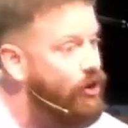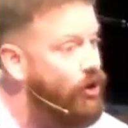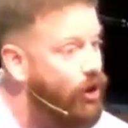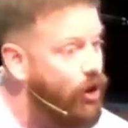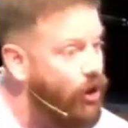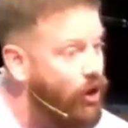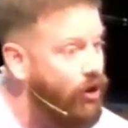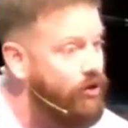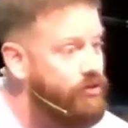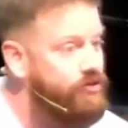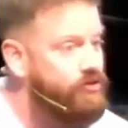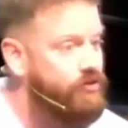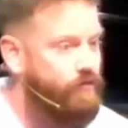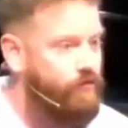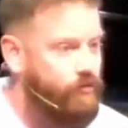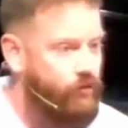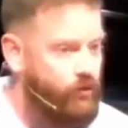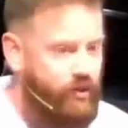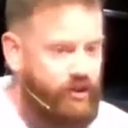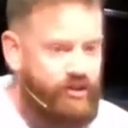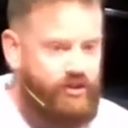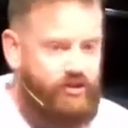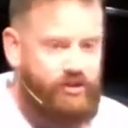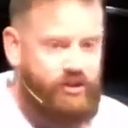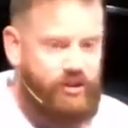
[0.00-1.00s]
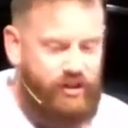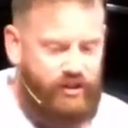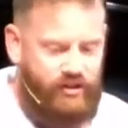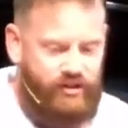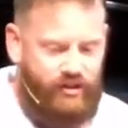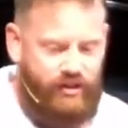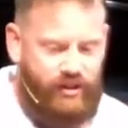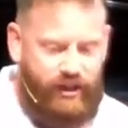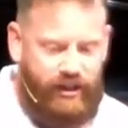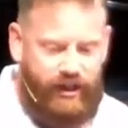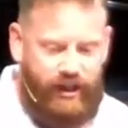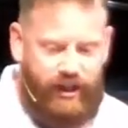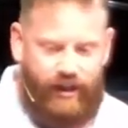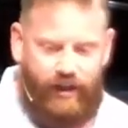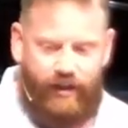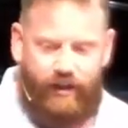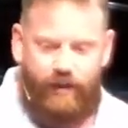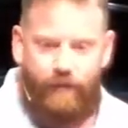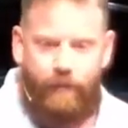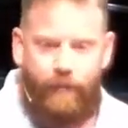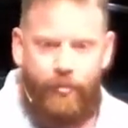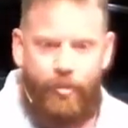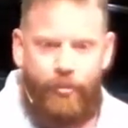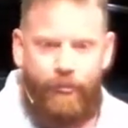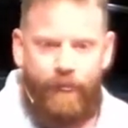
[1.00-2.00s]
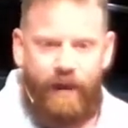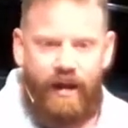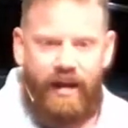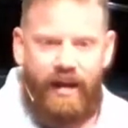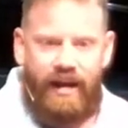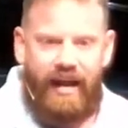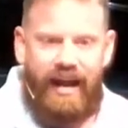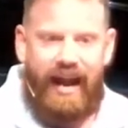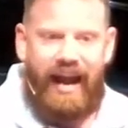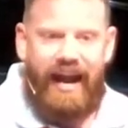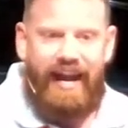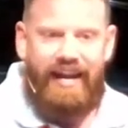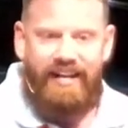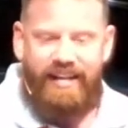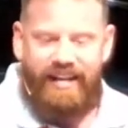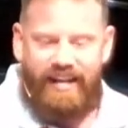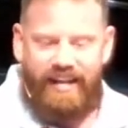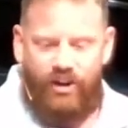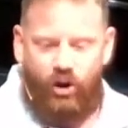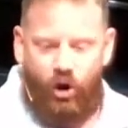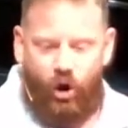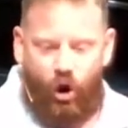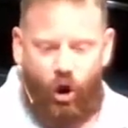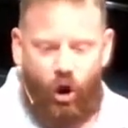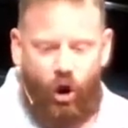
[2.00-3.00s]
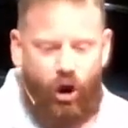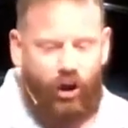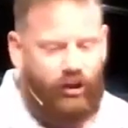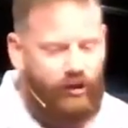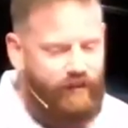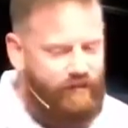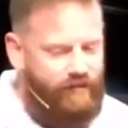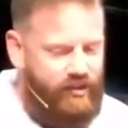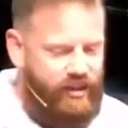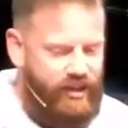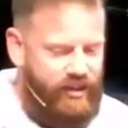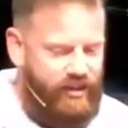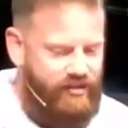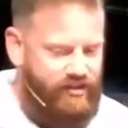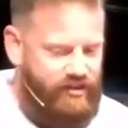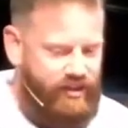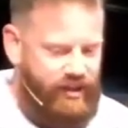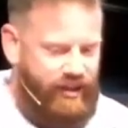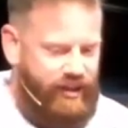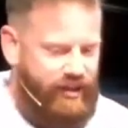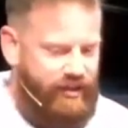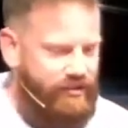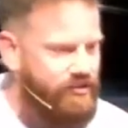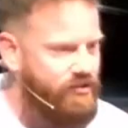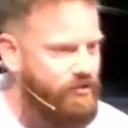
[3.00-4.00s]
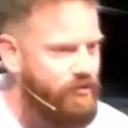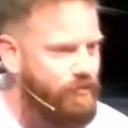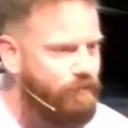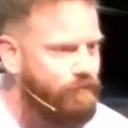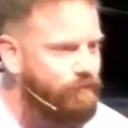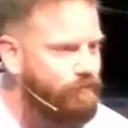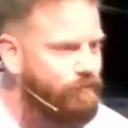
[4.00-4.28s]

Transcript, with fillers: hearts of Christians today. And in all of these things,